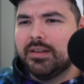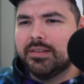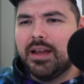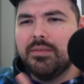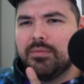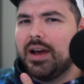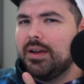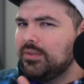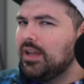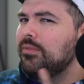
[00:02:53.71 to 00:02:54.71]
because
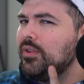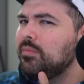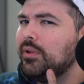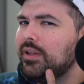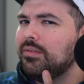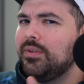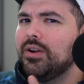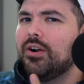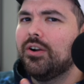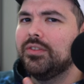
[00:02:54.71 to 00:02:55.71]
I've definitely played
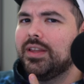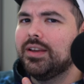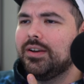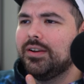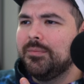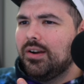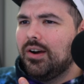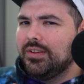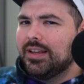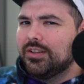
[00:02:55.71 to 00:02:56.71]
VR on like a
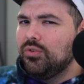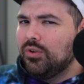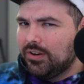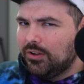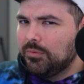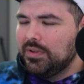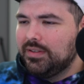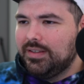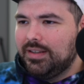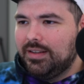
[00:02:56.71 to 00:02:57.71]
$200
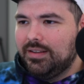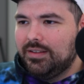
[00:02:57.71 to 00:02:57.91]
PC.